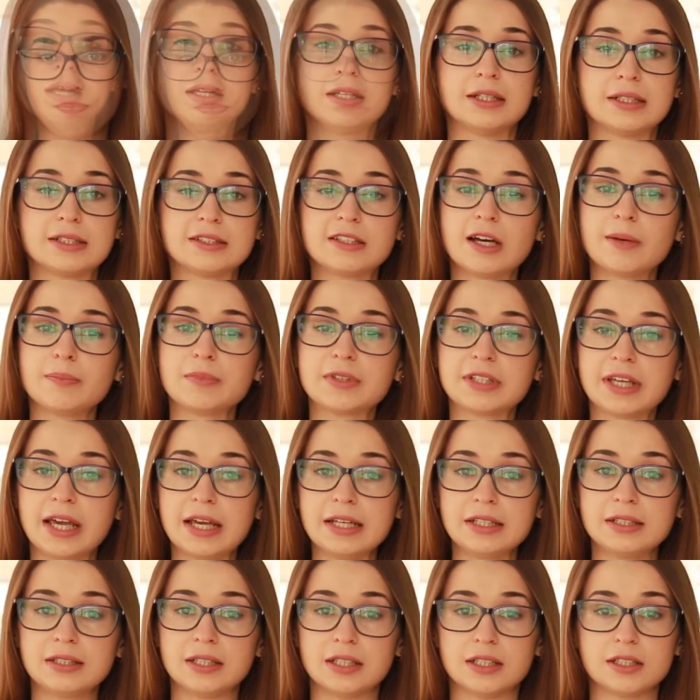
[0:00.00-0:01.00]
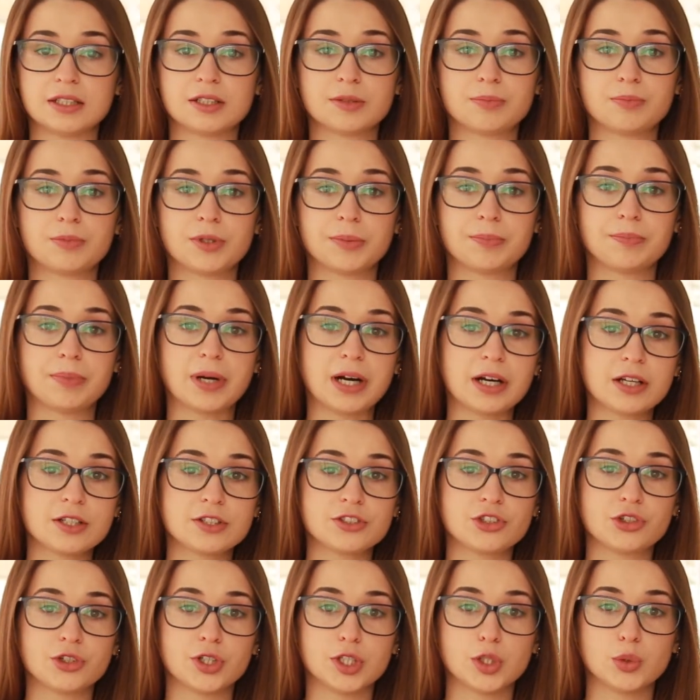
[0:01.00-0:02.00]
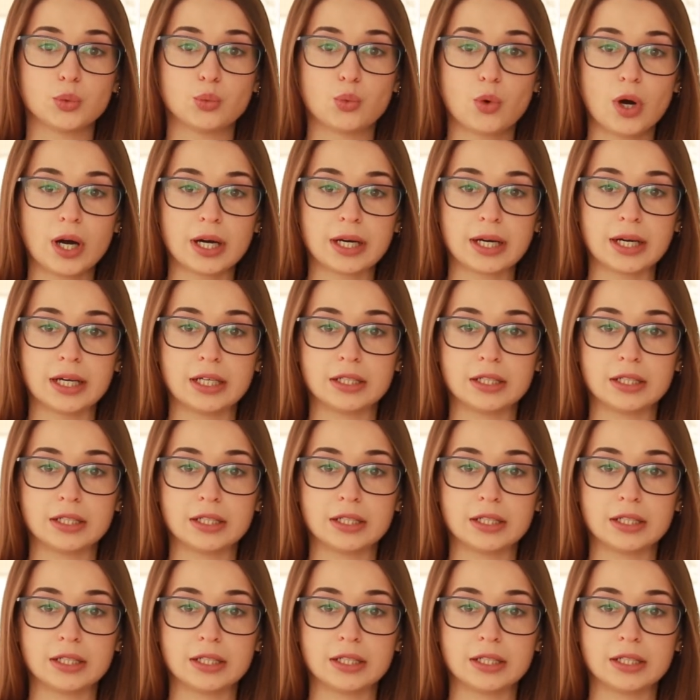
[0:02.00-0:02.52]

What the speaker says: In some cases, preparatory work